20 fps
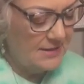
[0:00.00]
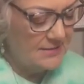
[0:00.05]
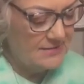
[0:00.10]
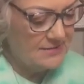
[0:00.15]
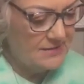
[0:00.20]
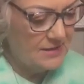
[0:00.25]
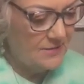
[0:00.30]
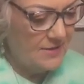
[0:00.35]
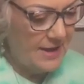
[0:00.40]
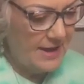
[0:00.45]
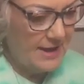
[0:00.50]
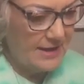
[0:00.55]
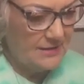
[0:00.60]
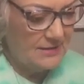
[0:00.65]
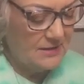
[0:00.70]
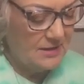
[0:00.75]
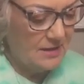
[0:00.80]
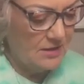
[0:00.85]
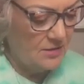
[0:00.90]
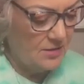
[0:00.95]
and so I
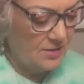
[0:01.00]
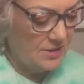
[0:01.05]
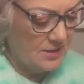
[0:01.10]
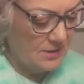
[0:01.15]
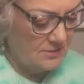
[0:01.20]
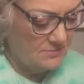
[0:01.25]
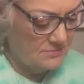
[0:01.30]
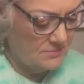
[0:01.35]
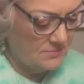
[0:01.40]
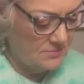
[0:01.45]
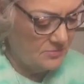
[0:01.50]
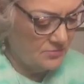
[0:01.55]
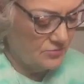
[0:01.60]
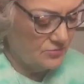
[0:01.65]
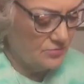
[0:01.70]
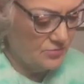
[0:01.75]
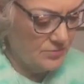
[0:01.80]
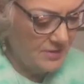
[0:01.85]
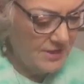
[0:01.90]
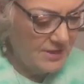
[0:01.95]
had to go in and
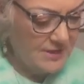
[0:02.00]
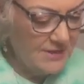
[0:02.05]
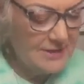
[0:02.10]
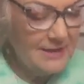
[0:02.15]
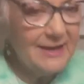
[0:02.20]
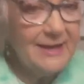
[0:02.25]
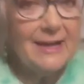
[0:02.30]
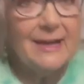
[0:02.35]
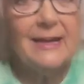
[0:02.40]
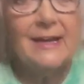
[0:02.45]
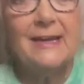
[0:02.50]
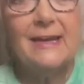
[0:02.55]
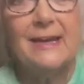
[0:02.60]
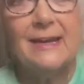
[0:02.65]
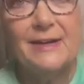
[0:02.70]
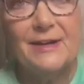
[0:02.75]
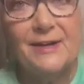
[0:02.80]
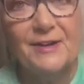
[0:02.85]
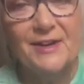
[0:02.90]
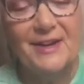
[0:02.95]
really
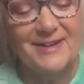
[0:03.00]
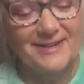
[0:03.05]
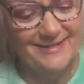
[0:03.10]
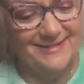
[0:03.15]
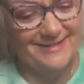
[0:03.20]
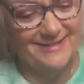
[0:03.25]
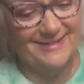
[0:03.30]
cut down.